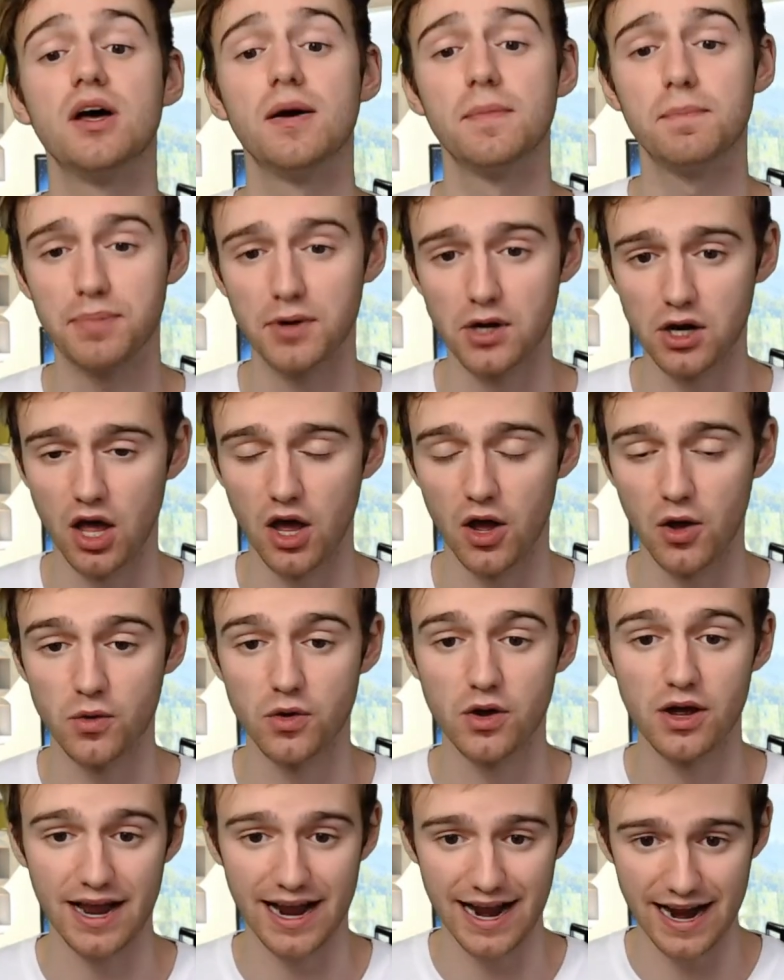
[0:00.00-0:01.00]
below
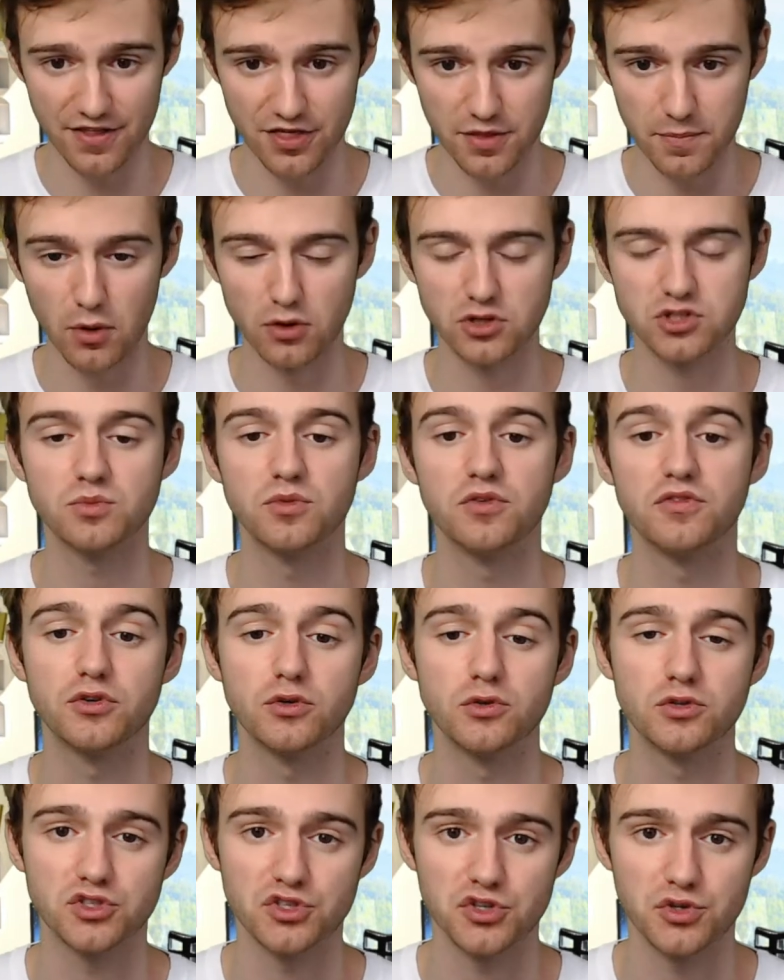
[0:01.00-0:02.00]
at the bottom of your
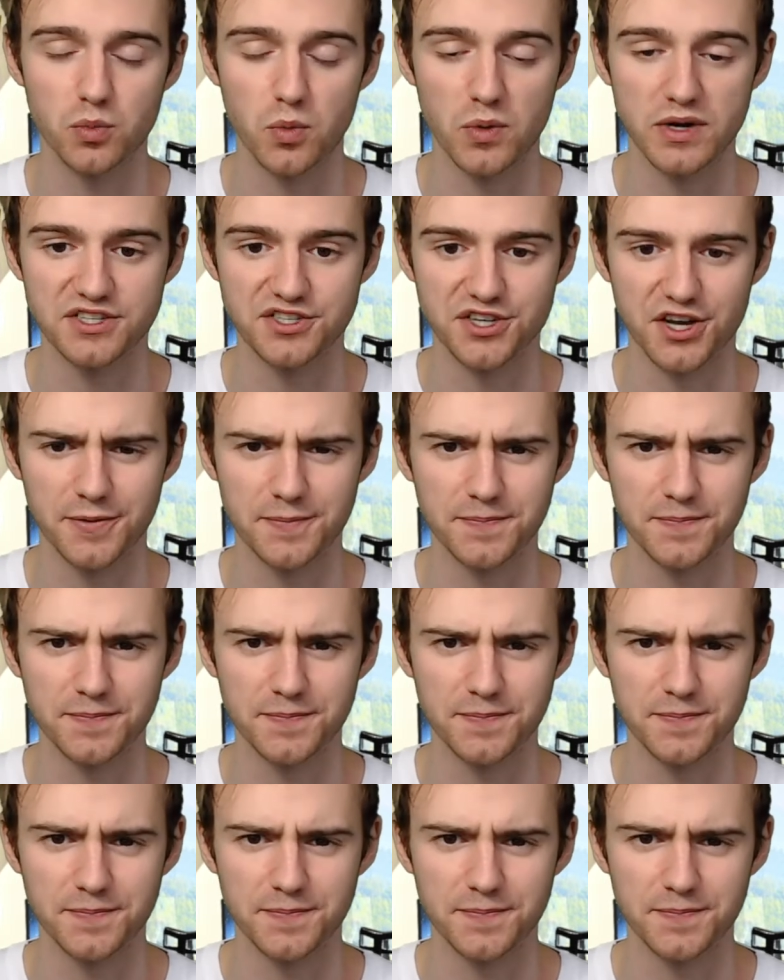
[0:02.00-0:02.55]
Zoom window.